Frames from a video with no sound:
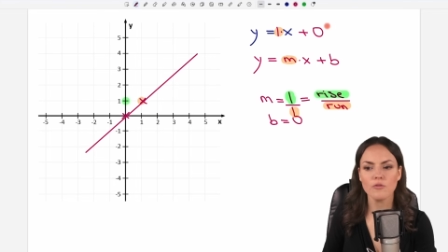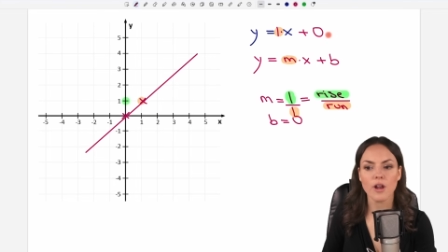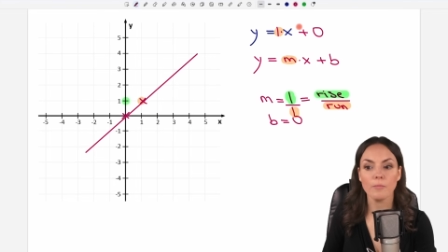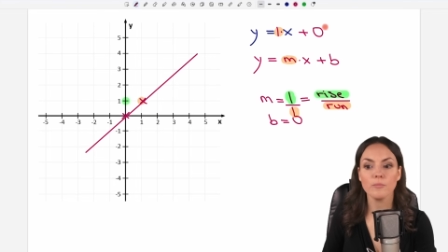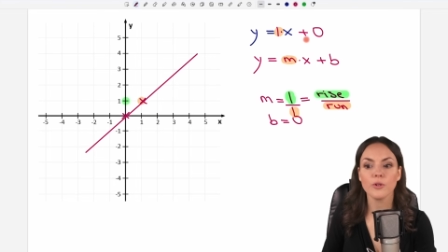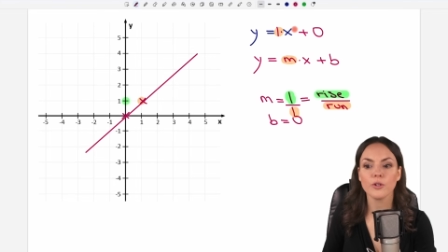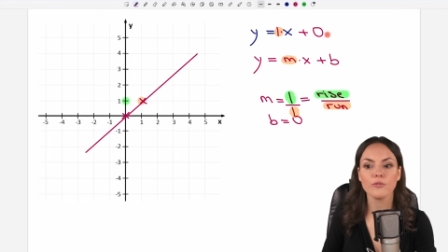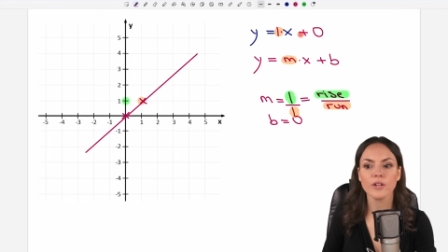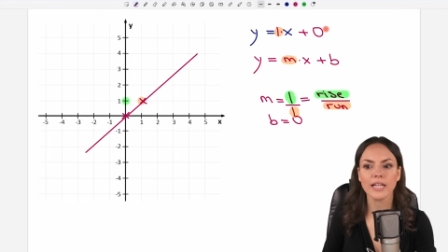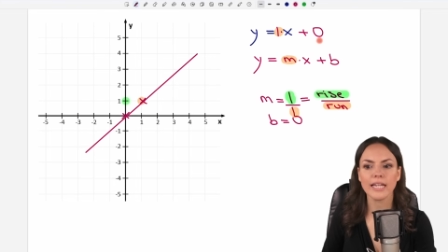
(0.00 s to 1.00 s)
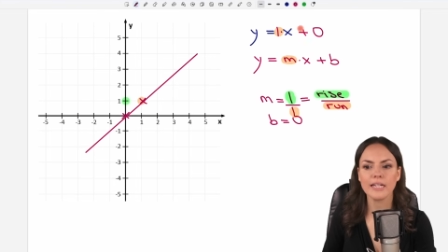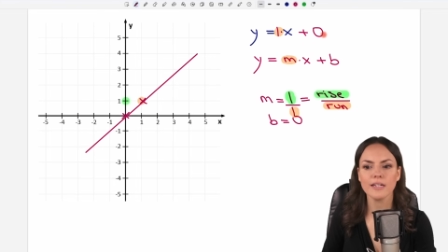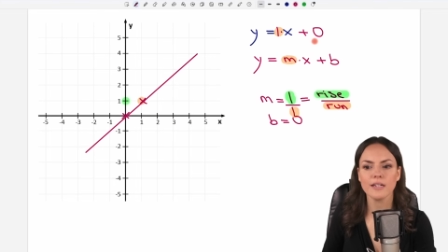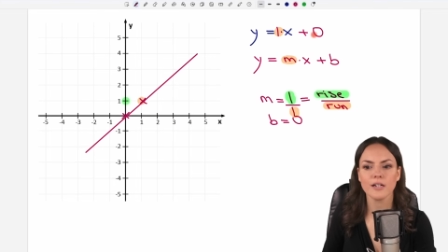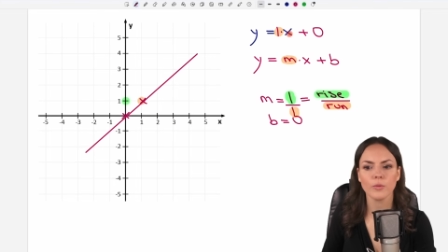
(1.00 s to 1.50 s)
number really in
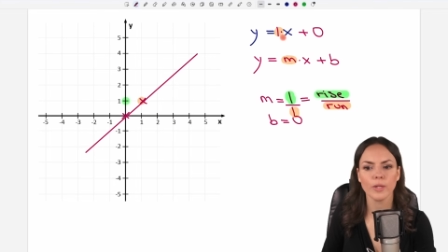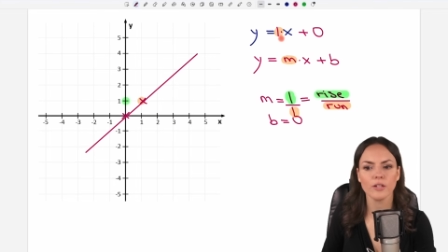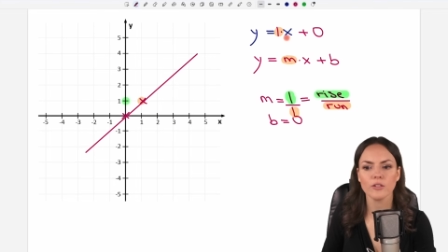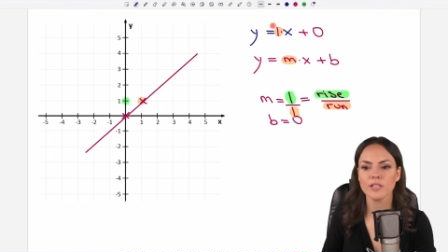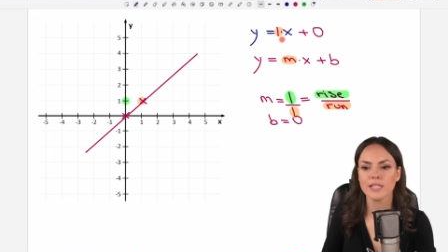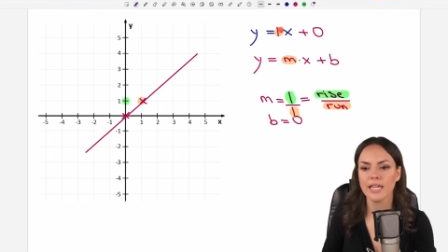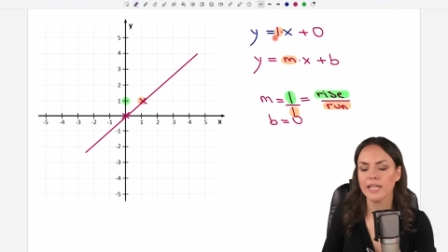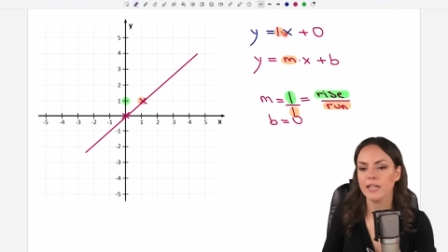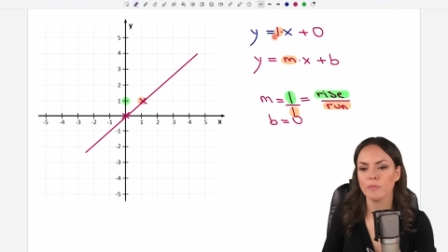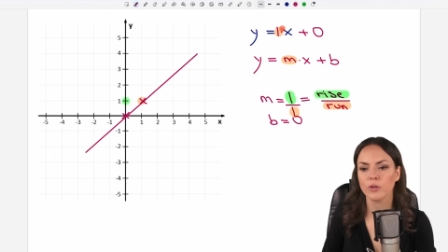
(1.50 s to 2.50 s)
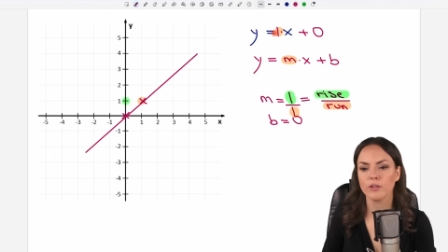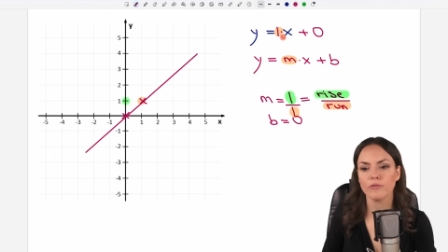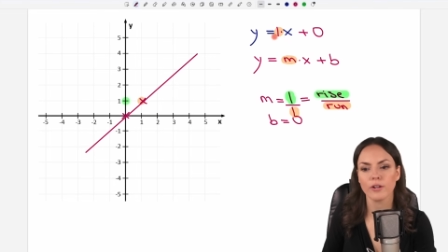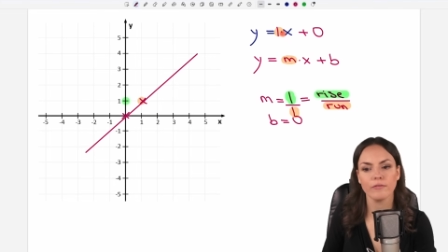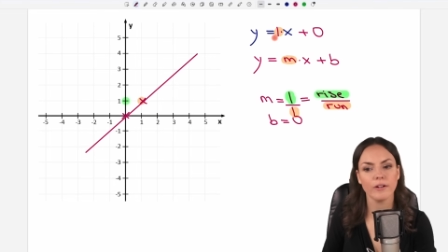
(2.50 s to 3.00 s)
here, we couldn't see any number in
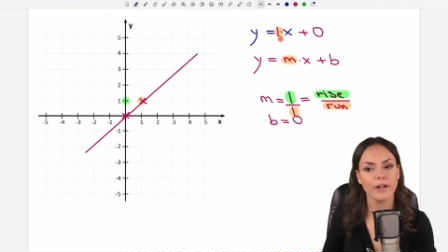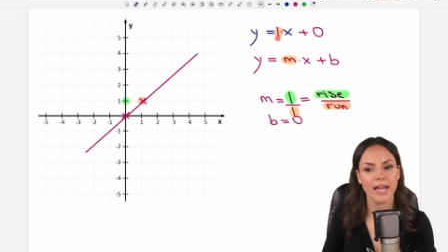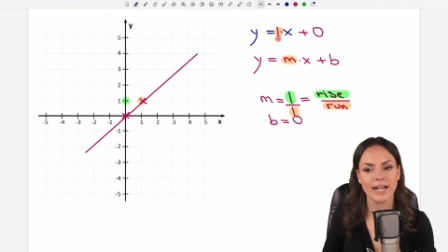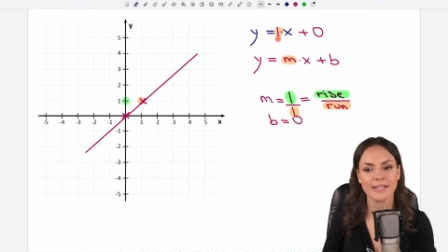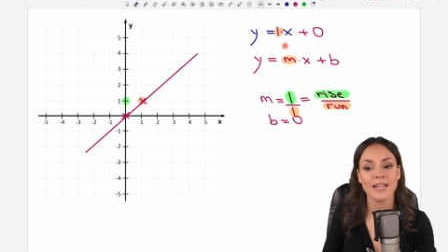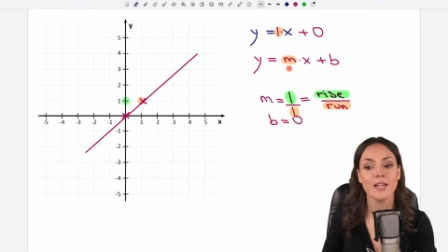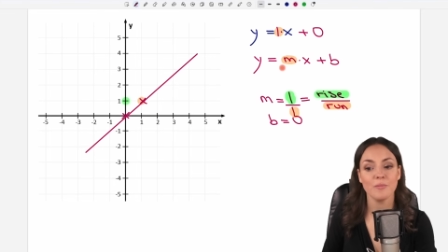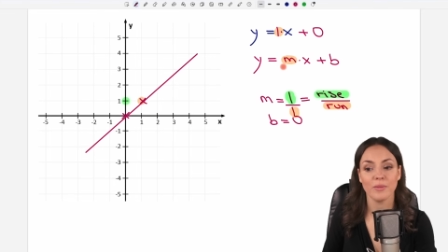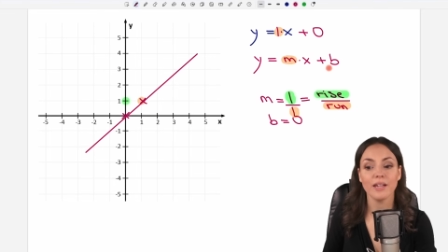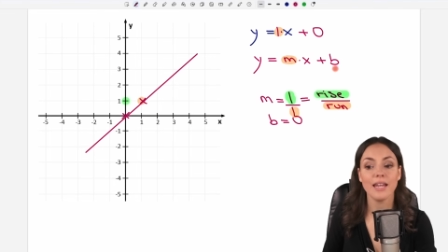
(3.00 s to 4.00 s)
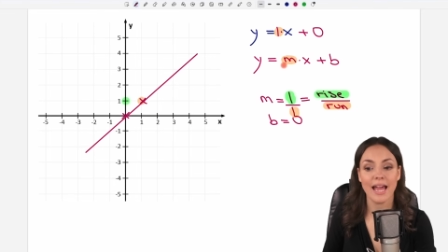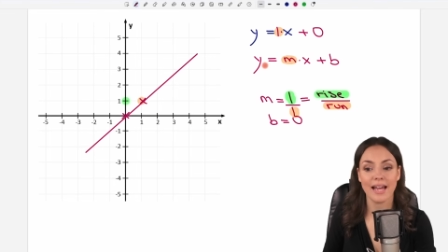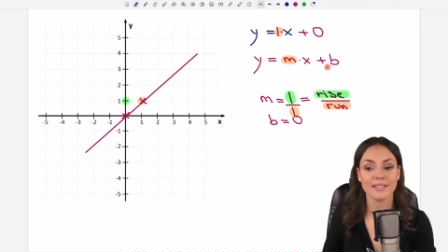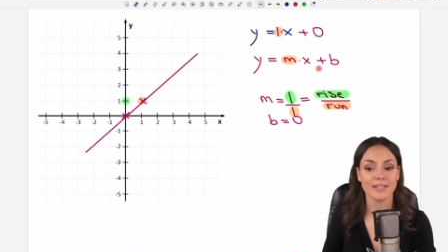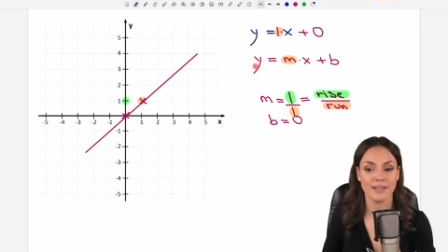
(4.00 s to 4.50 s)
front of our x, but it
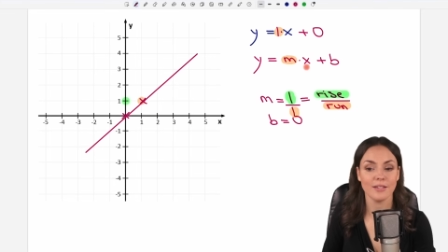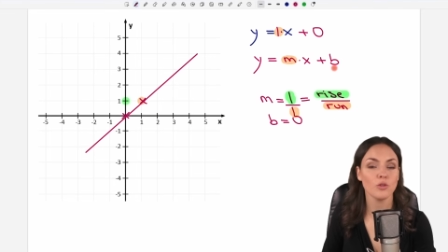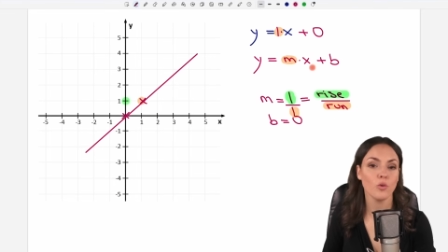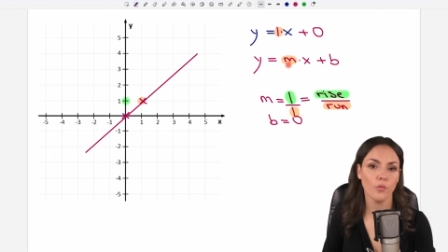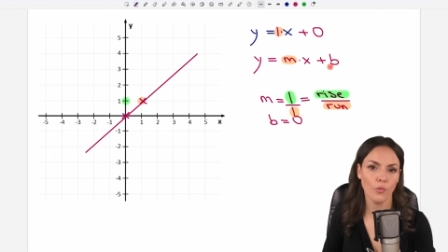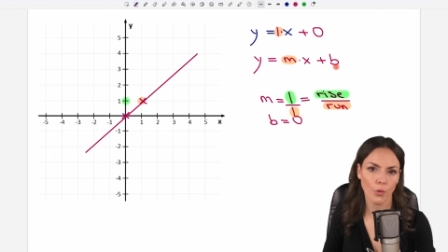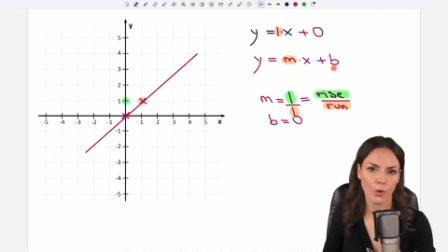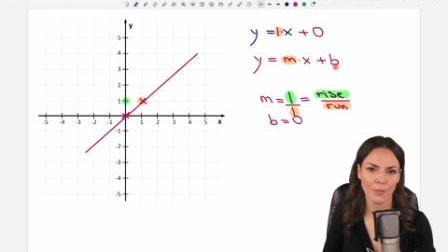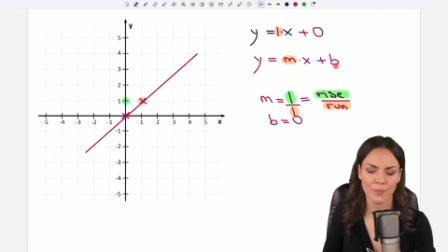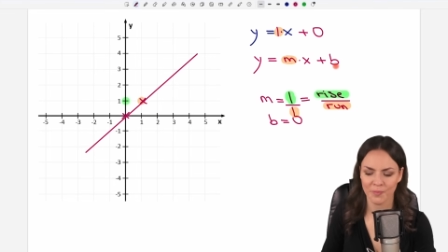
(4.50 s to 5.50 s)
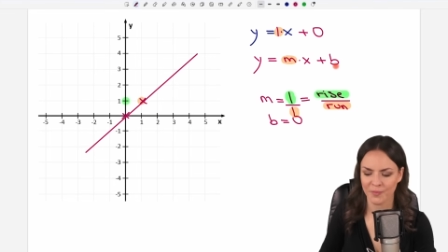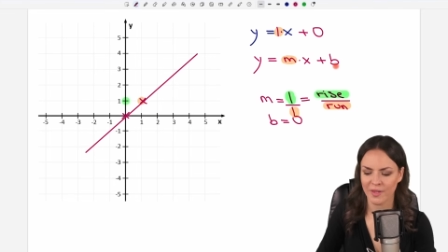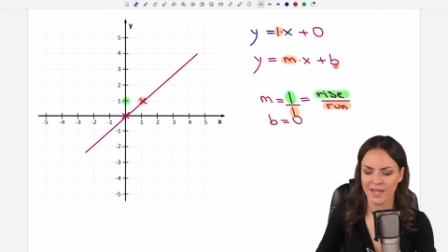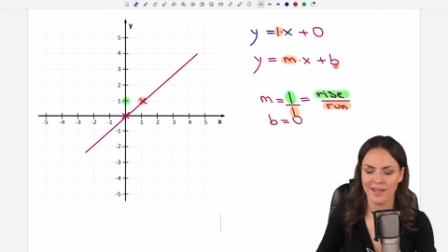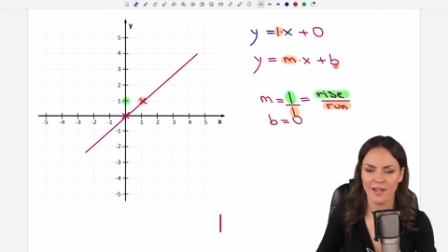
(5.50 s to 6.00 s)
has this form.
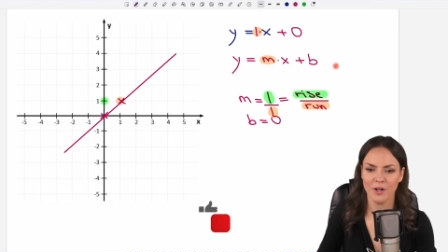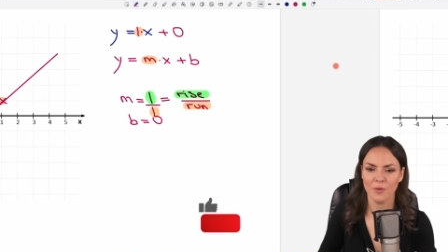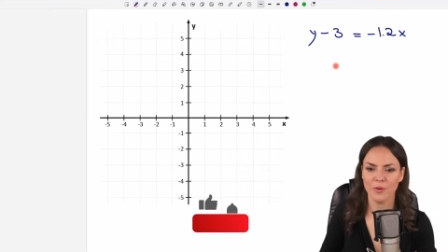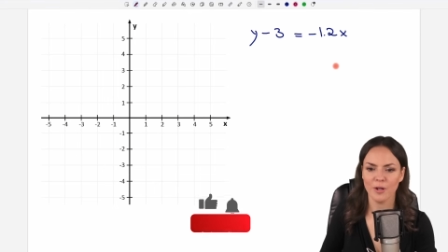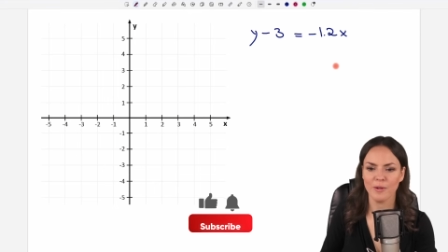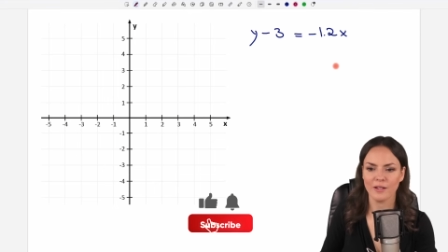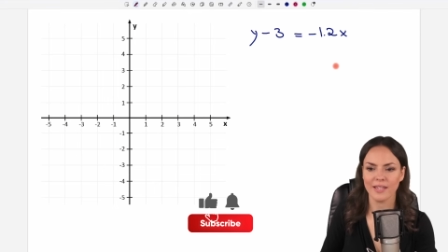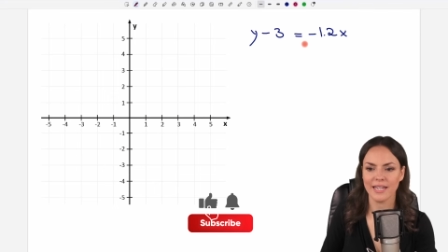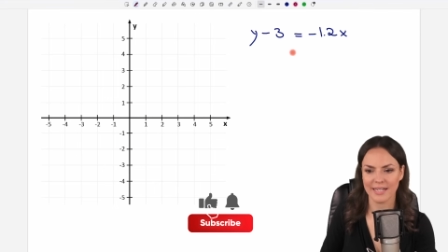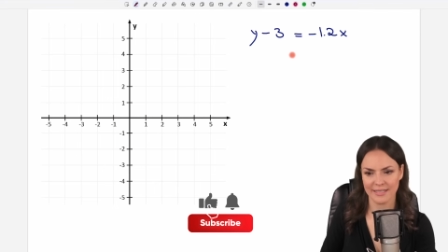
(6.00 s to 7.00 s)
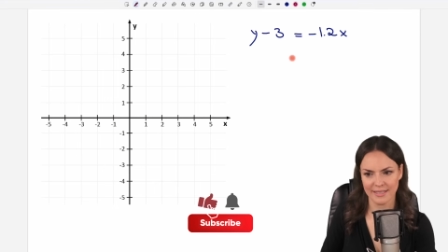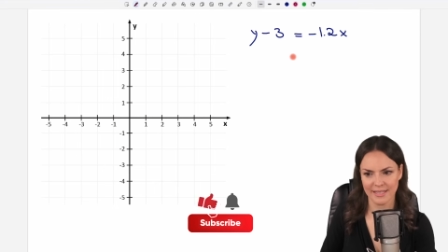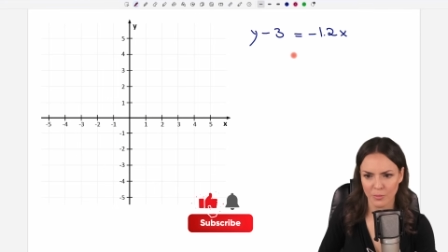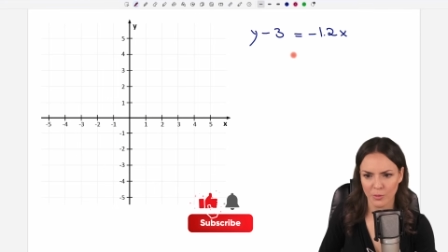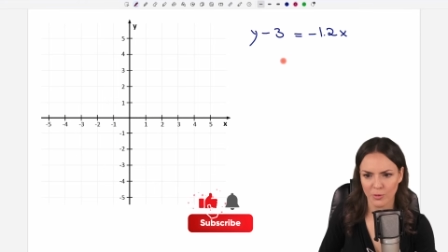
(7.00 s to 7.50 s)
What about the next
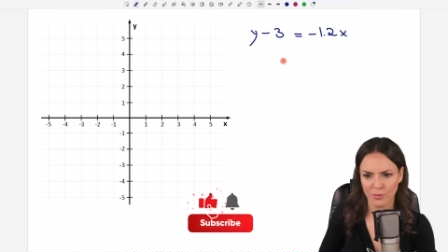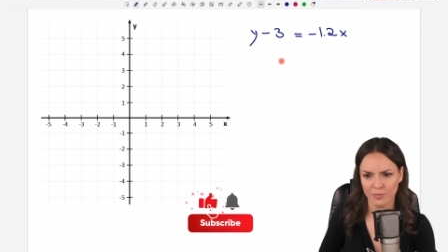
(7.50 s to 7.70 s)
example?